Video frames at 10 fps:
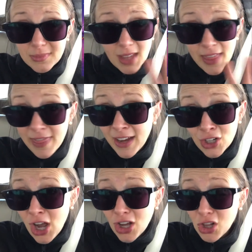They're
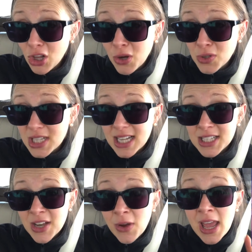not close. And
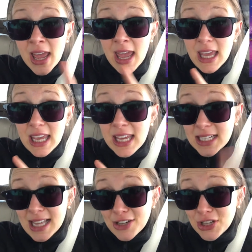so he
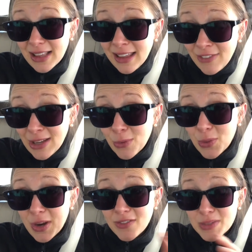is actually living with
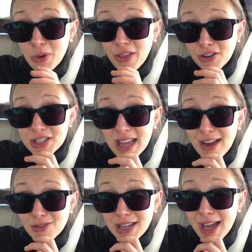one of his brothers
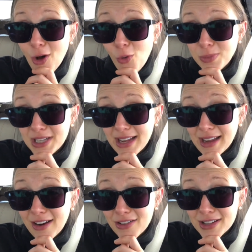now to help take
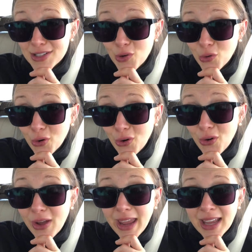care of this little girl.
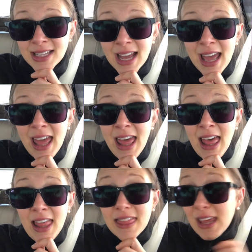And
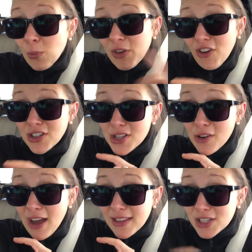then we've also
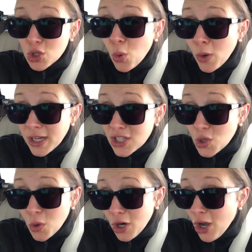got this toy
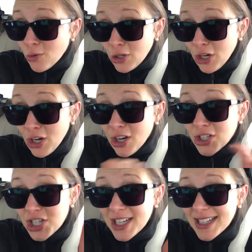store owner.
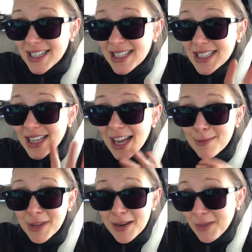She is
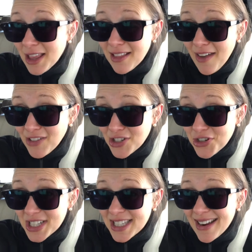going to be the love
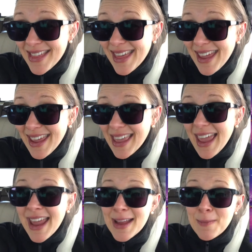interest, I think.
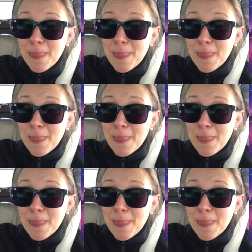And